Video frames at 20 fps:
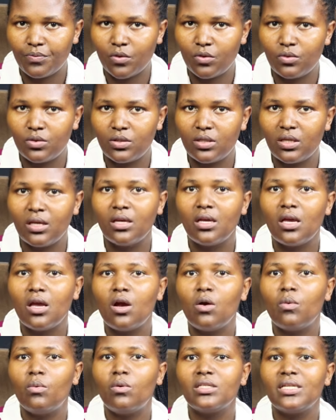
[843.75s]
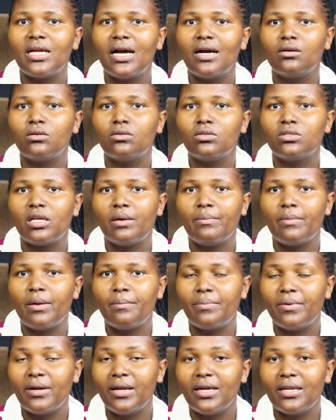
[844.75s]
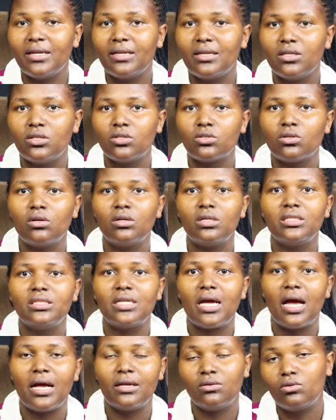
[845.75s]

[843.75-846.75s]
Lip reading: You see, water across a membrane is called